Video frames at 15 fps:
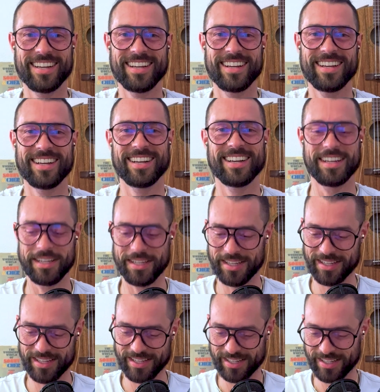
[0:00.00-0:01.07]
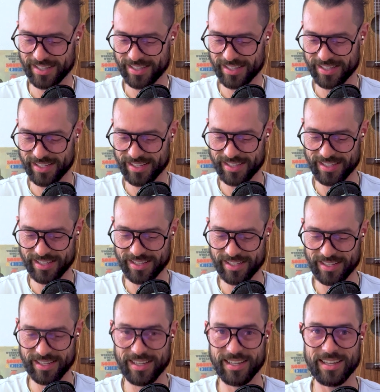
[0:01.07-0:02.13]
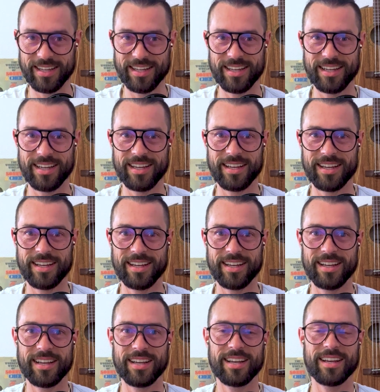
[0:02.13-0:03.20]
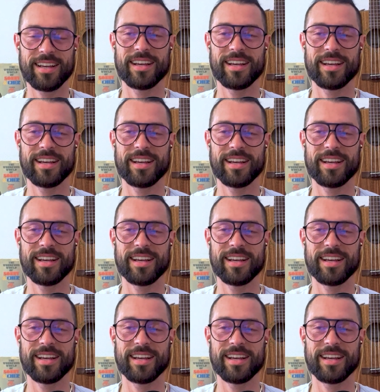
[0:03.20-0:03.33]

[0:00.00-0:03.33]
The person shown says nothing.